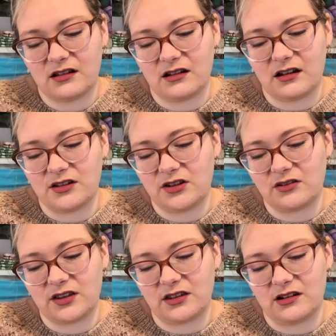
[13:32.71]
I don't
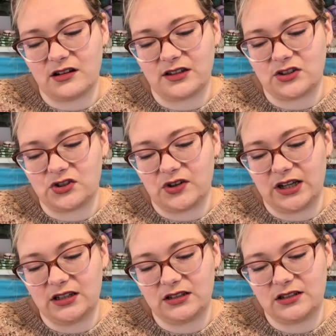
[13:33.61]
think the line's straight,
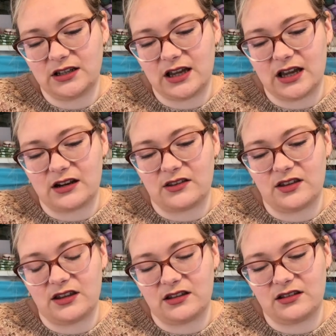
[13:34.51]
and I
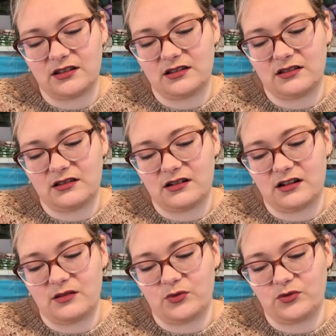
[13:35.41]
think
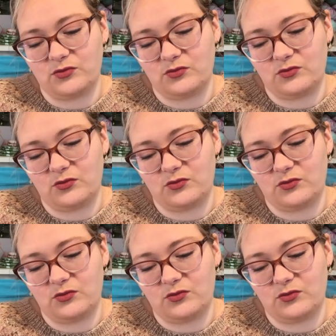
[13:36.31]
I'm on